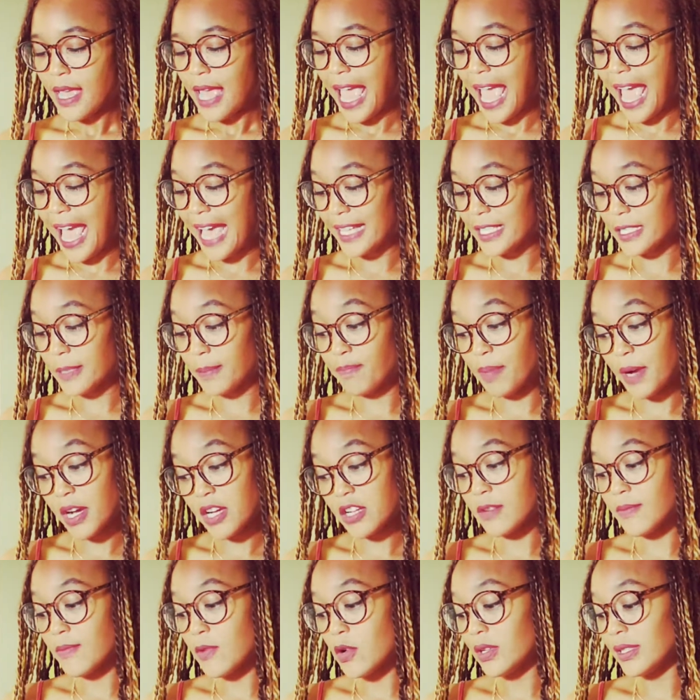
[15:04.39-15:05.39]
As
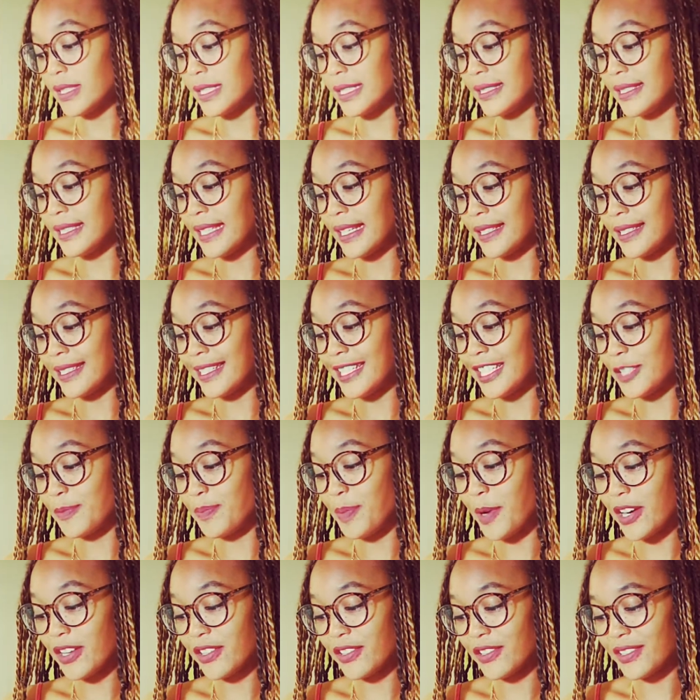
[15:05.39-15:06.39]
Bunk Moreland said to his
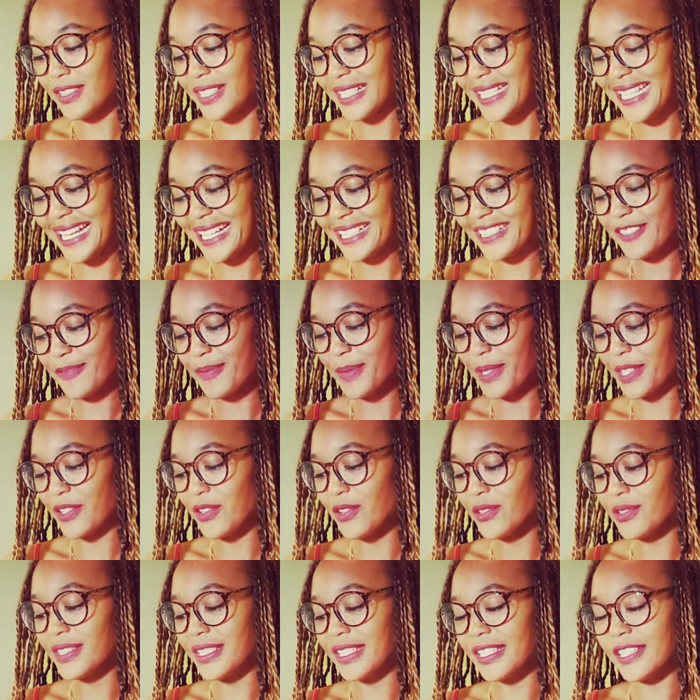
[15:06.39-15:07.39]
partner Detective
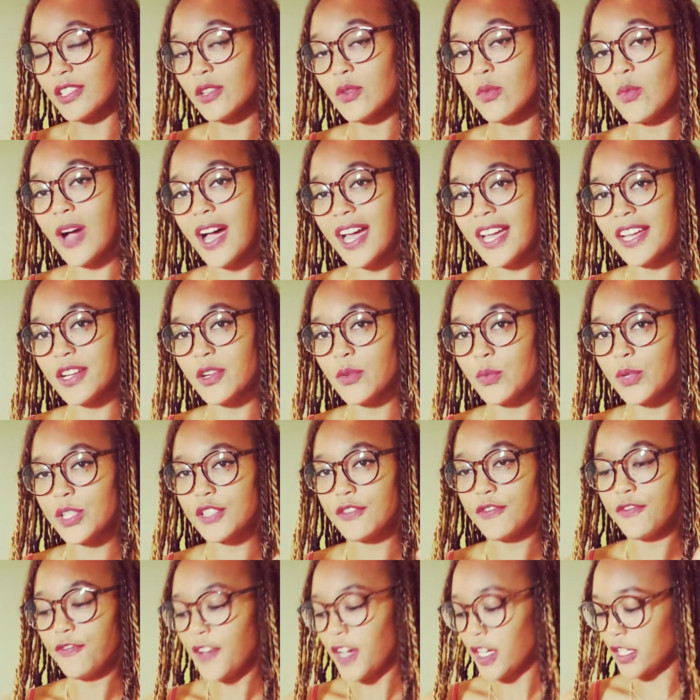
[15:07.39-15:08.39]
McNulty in The Wire,
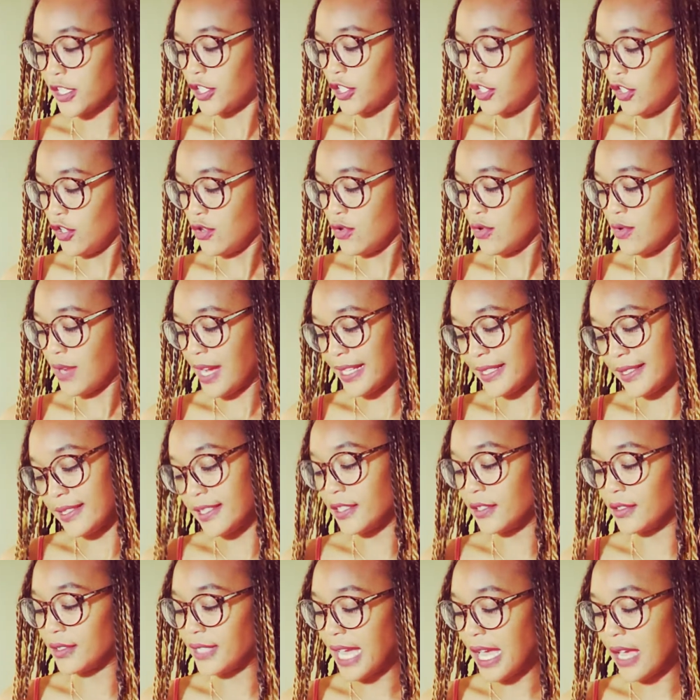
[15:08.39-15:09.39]
which fuck you, I
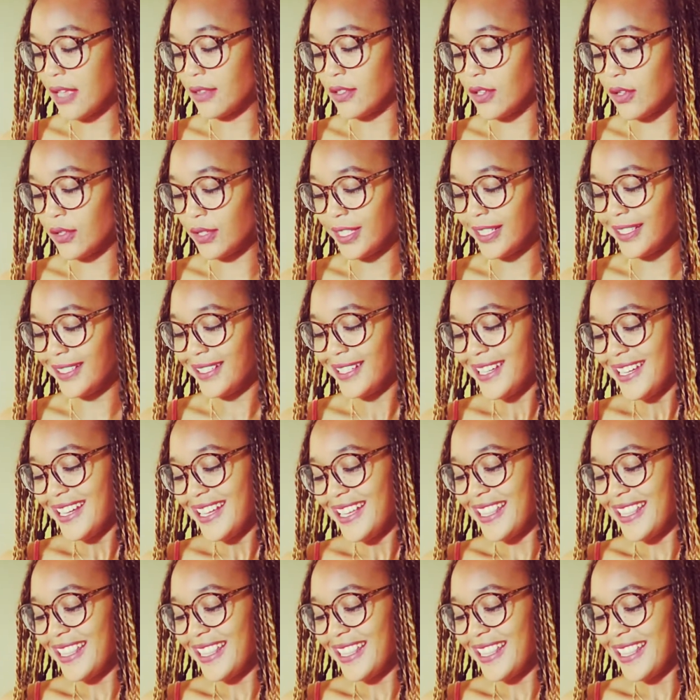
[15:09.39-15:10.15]
still downloaded,